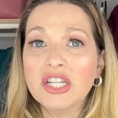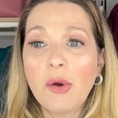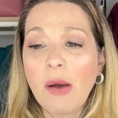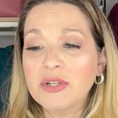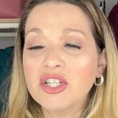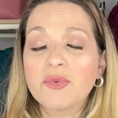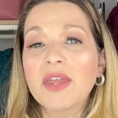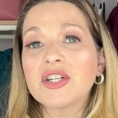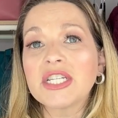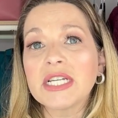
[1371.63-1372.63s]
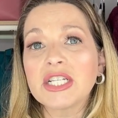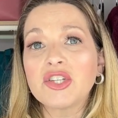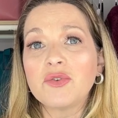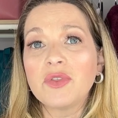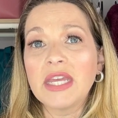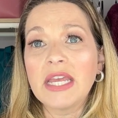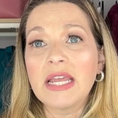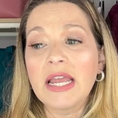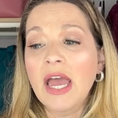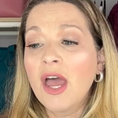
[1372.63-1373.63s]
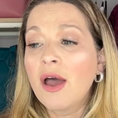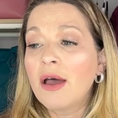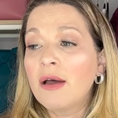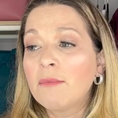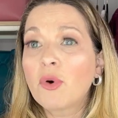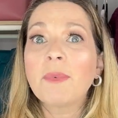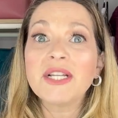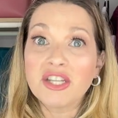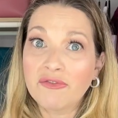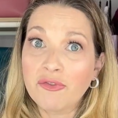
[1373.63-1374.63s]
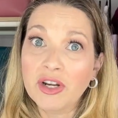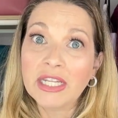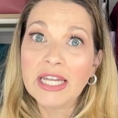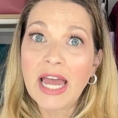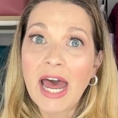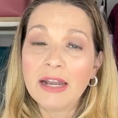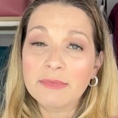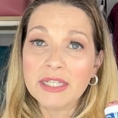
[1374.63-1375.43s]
so I would just rather stick to the more budget-friendly items.